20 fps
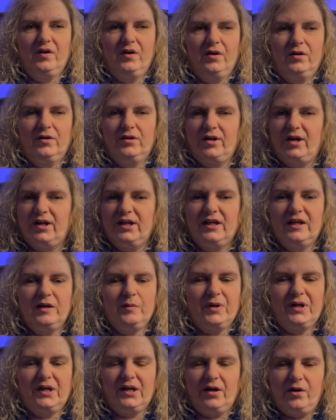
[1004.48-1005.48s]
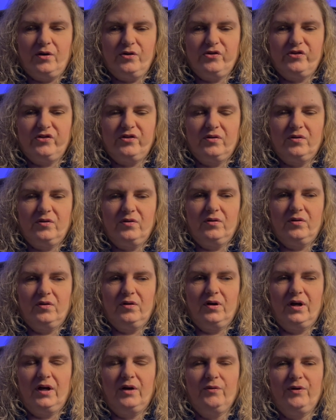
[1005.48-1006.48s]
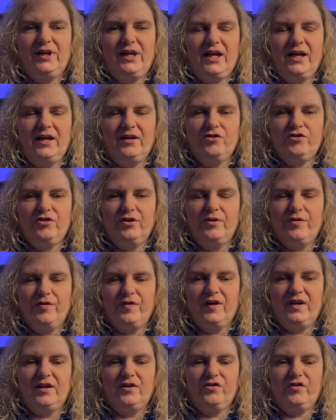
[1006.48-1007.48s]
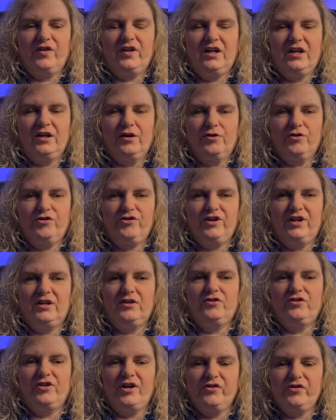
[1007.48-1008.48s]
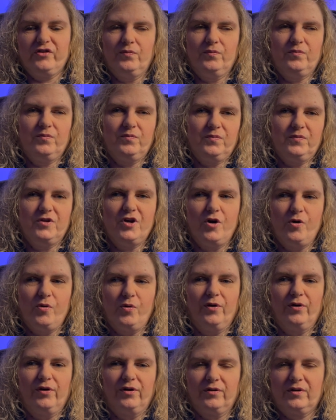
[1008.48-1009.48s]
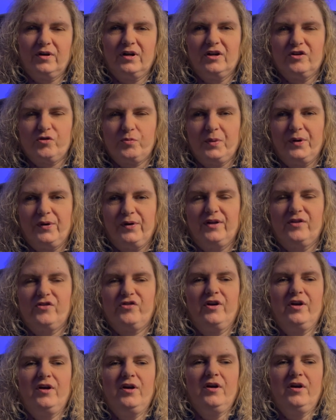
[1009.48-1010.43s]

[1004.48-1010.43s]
not anybody else. And we can't show things that he or she doesn't know or experience.